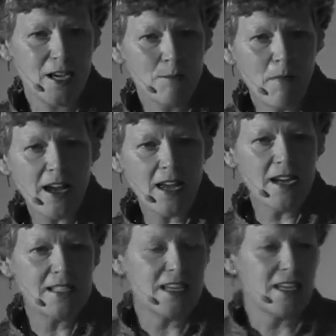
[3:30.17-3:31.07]
my
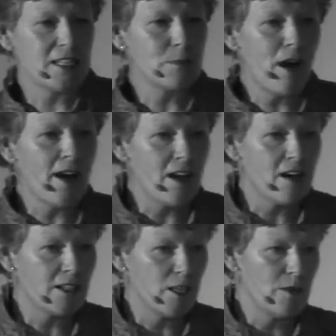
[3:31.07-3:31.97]
ideas, my
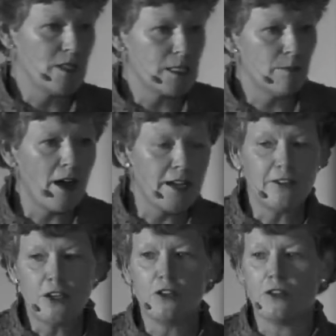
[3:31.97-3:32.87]
arguments, my
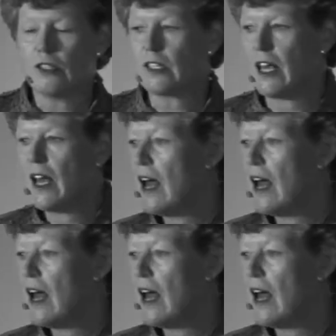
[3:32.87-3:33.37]
views,